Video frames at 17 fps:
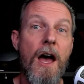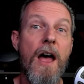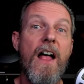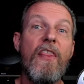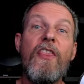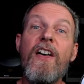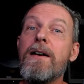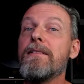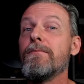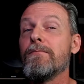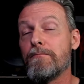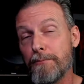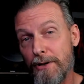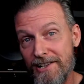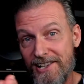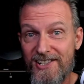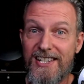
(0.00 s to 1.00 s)
that
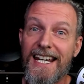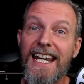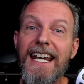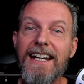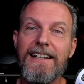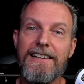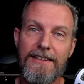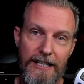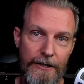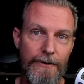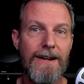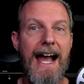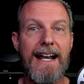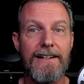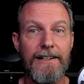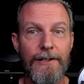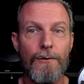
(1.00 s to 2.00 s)
preceded the
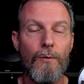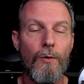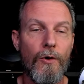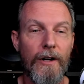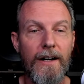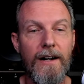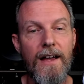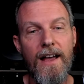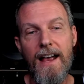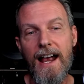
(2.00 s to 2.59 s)
Arachnid War,